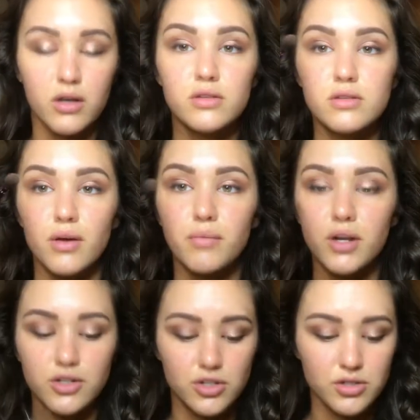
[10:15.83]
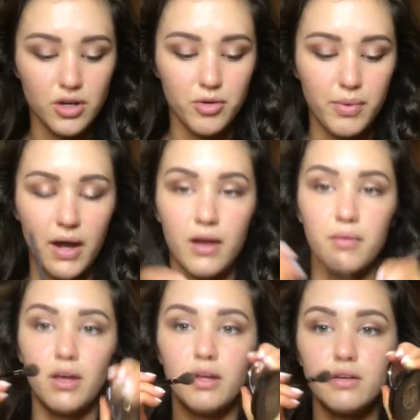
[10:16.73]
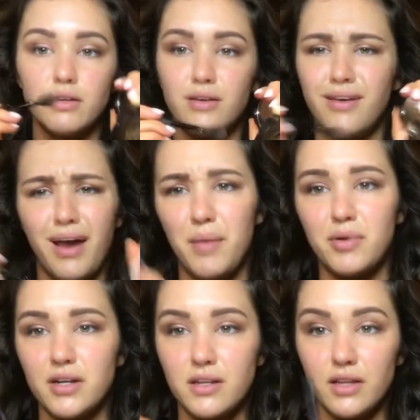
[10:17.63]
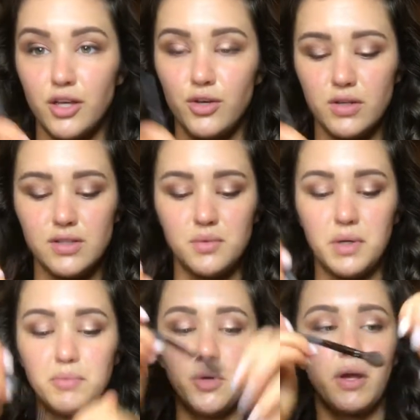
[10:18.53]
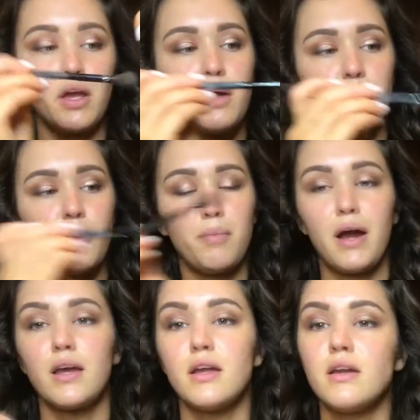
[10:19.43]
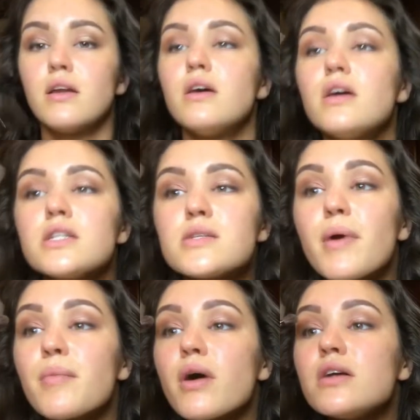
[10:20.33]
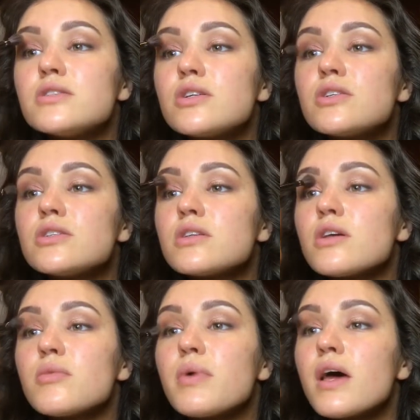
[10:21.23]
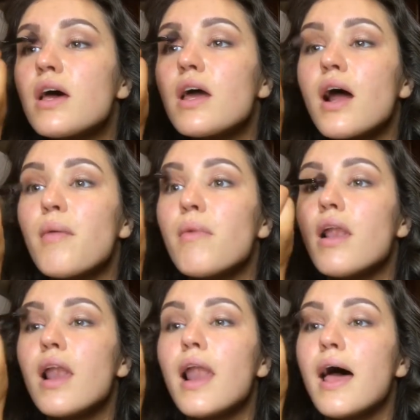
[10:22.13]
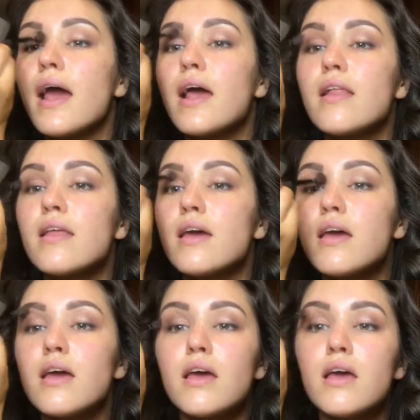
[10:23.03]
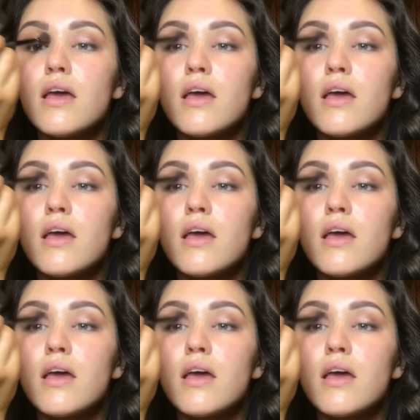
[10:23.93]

So I'm gonna just go back and I pretend like you can see what I'm doing. I'm going back in to my bronzer just a little bit and I'm lightly